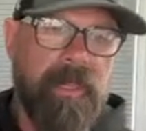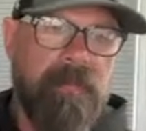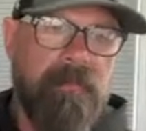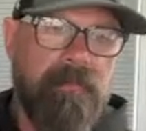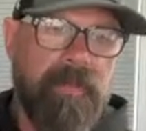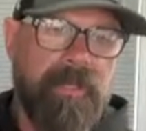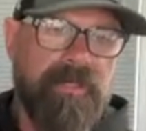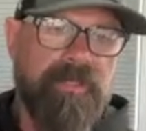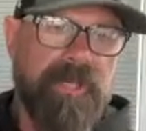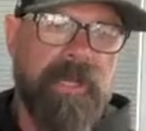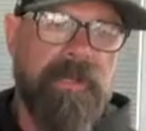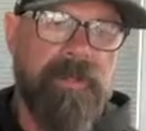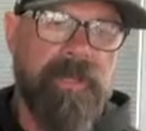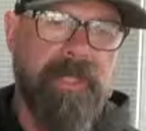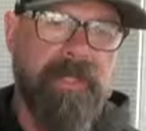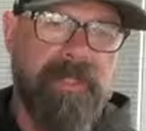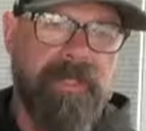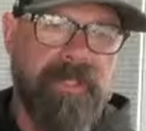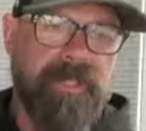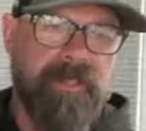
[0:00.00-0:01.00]
But generally,
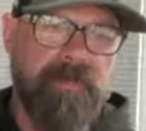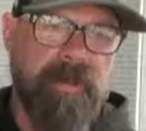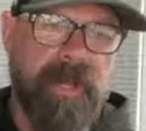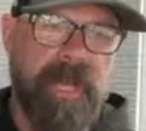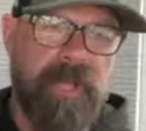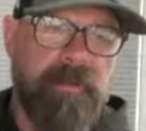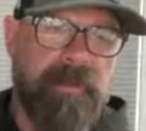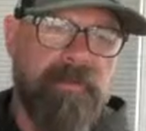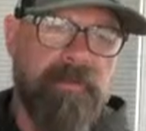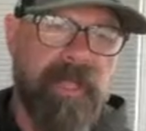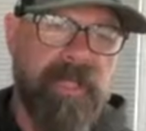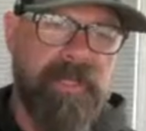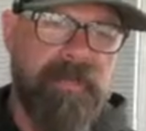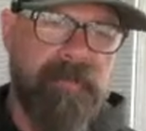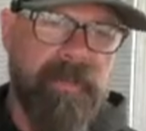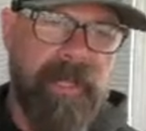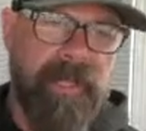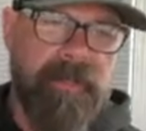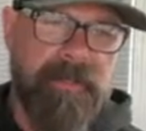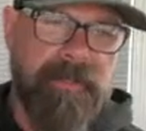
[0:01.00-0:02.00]
this is what I would
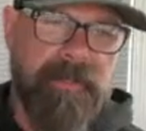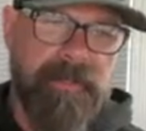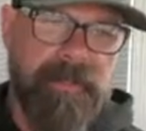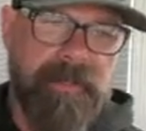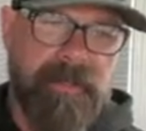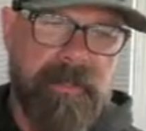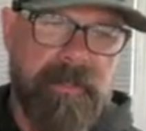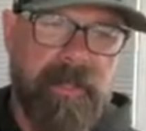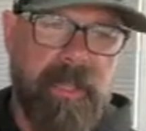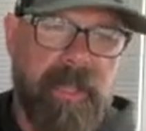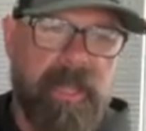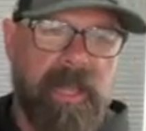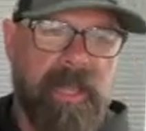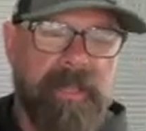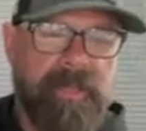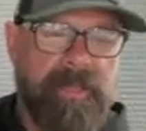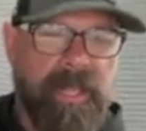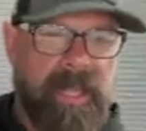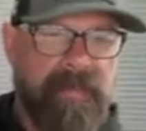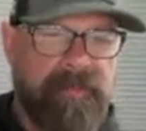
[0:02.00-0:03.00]
recommend,
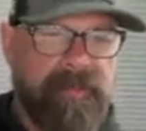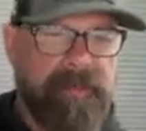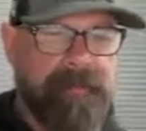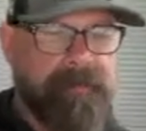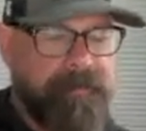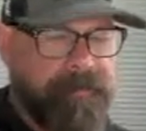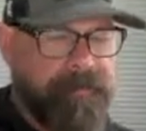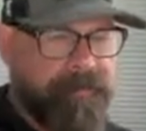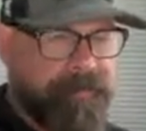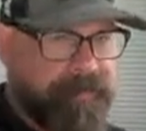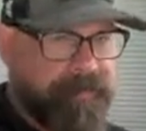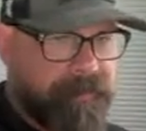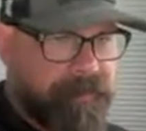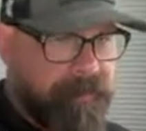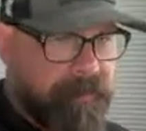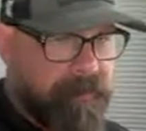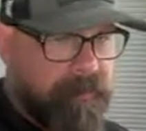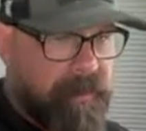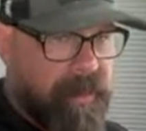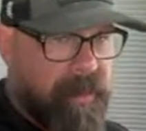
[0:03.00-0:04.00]
David,
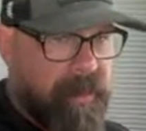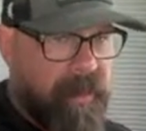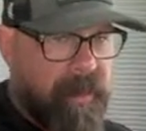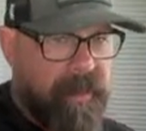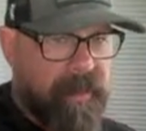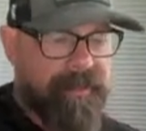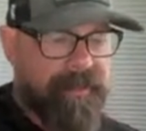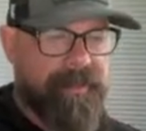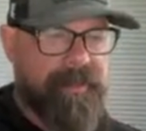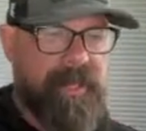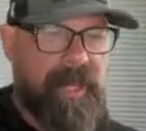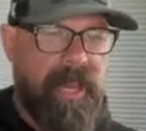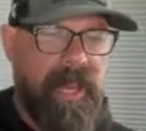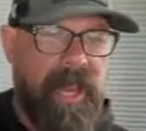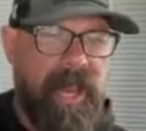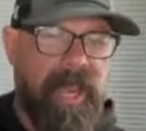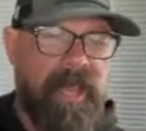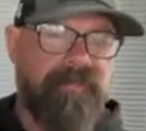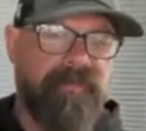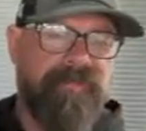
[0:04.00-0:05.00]
is
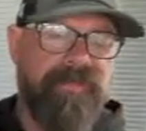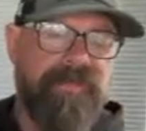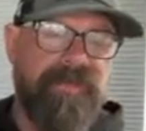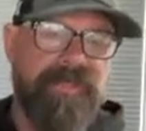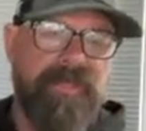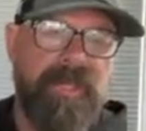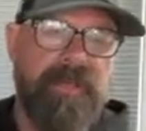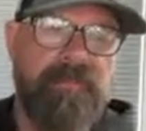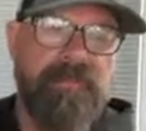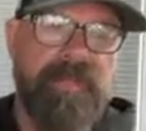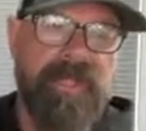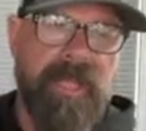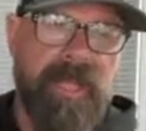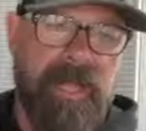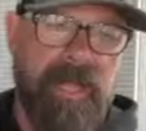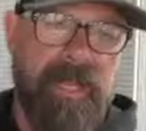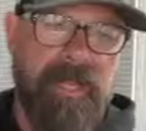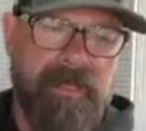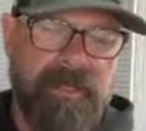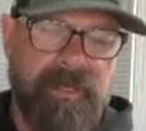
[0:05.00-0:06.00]
have some
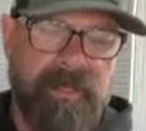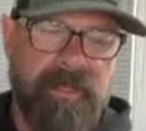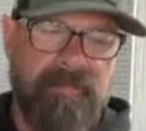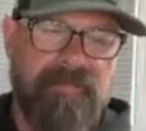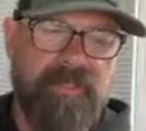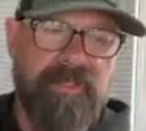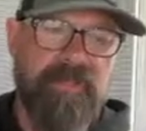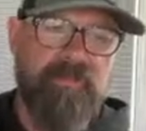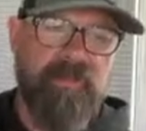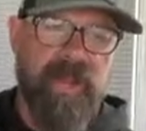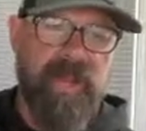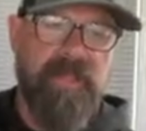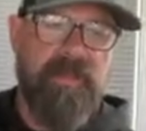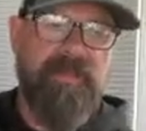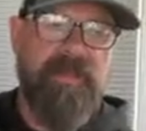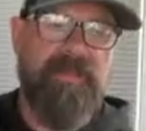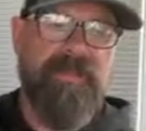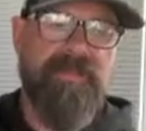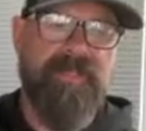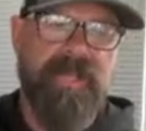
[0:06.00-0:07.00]
kind of strength
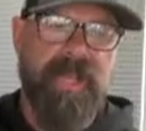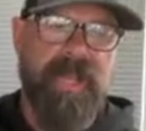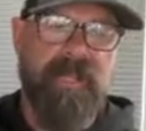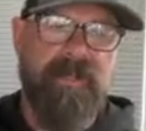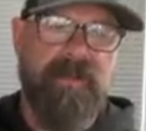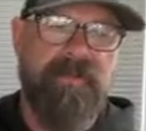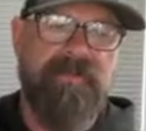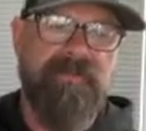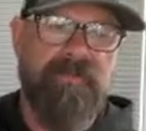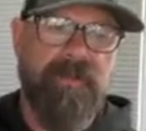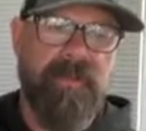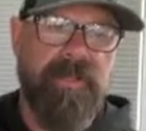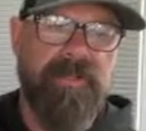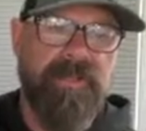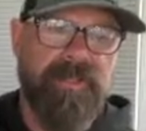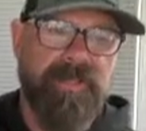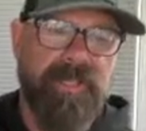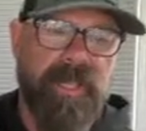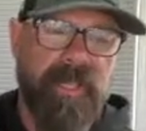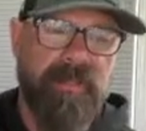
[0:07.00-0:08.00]
standard for
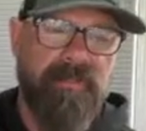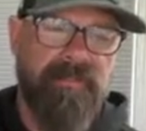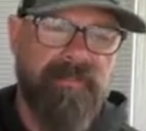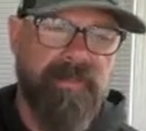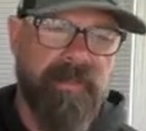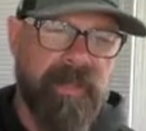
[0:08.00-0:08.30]
yourself,